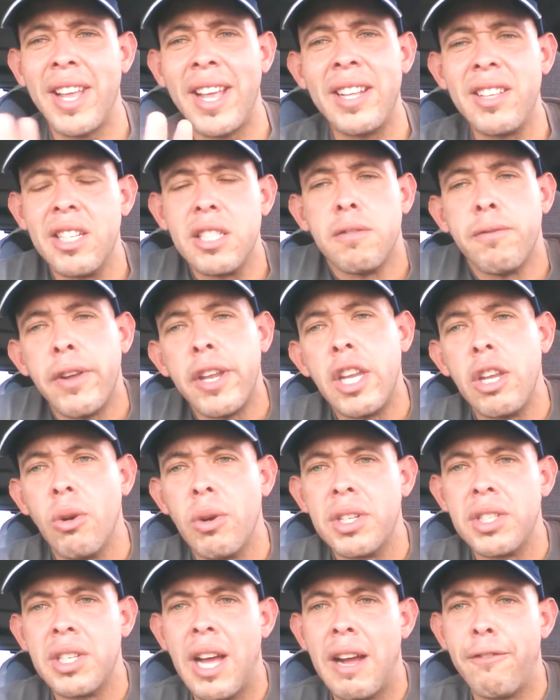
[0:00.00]
day, this video
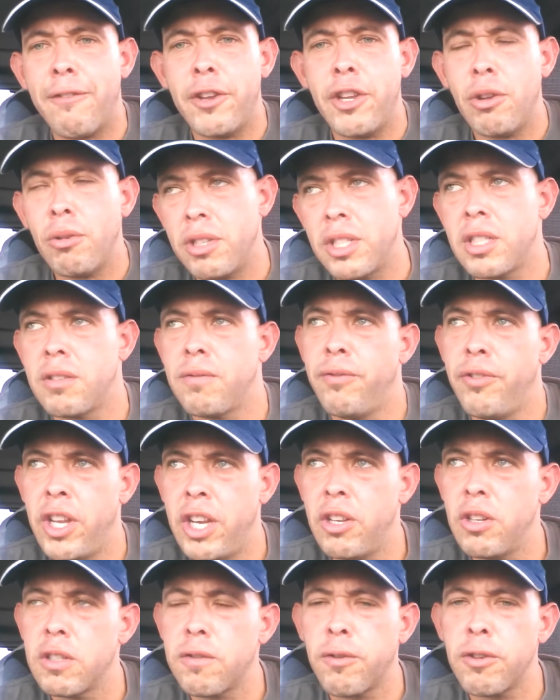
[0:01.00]
is not for you. This
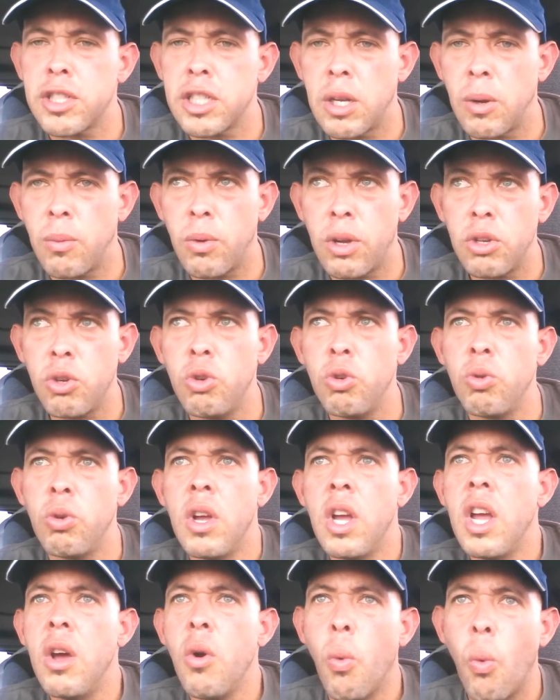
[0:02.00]
video is for someone who
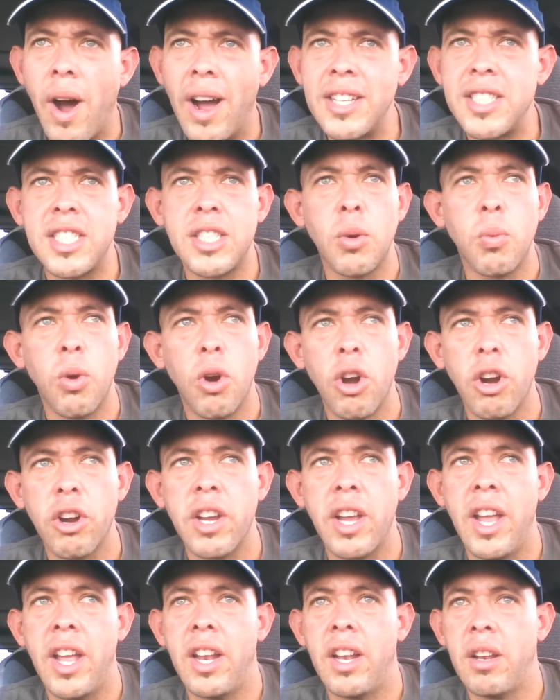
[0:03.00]
wants to work
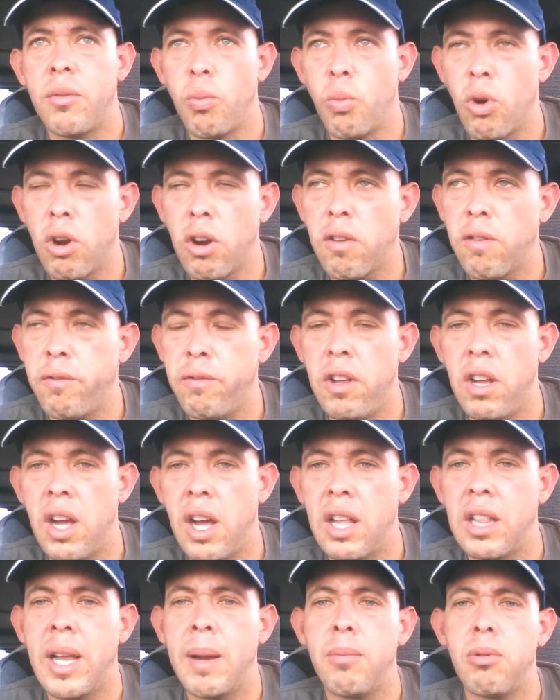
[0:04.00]
and works
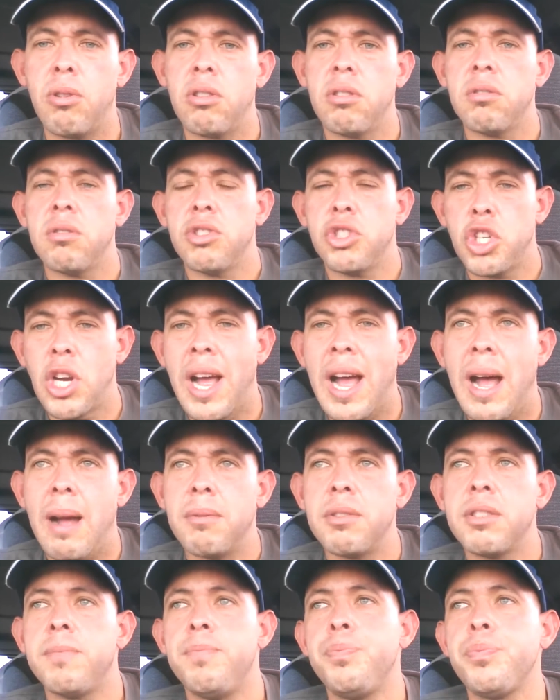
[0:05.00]
uh, labor
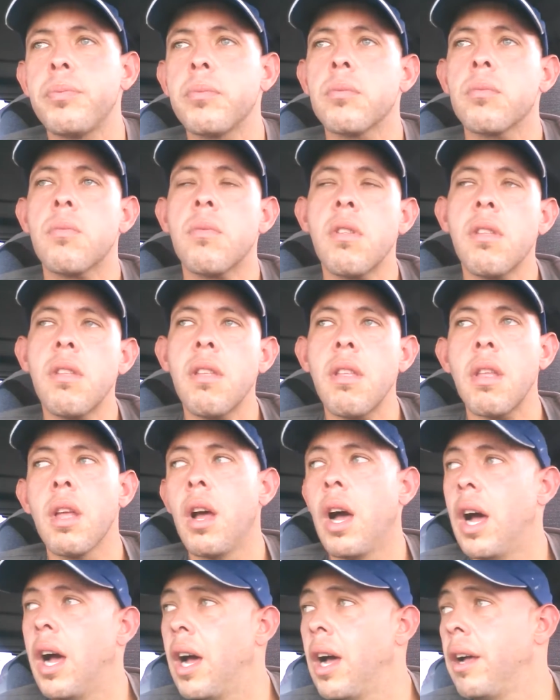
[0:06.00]
jobs.
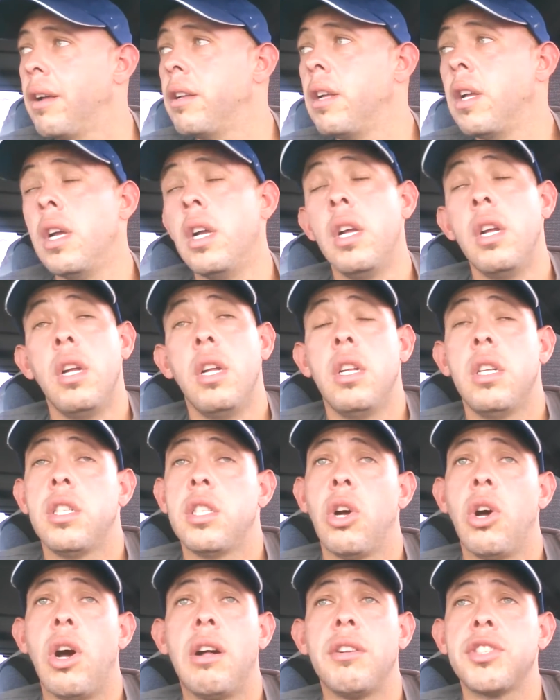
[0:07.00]
Uh,
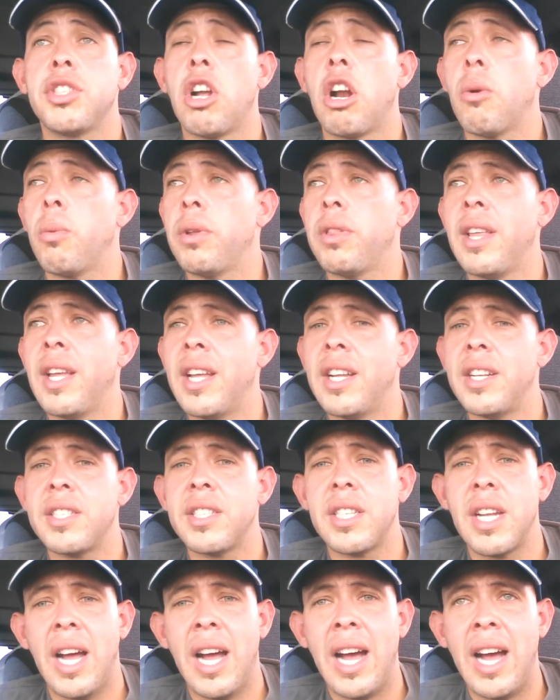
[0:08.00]
so I'll start with
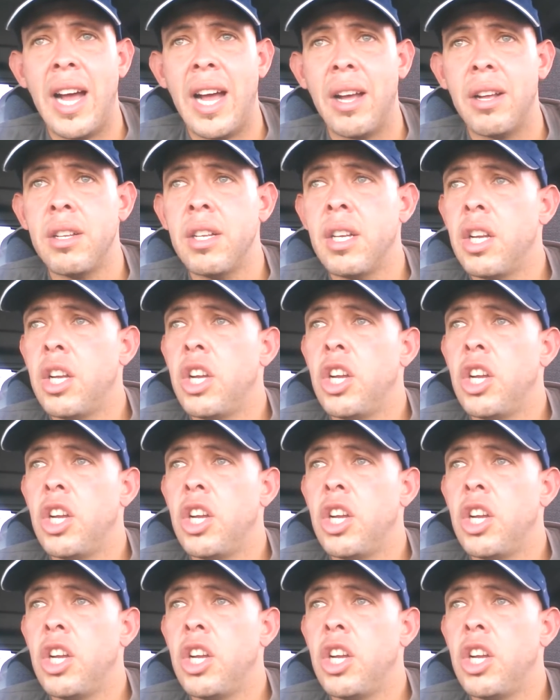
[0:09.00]
this. Uh,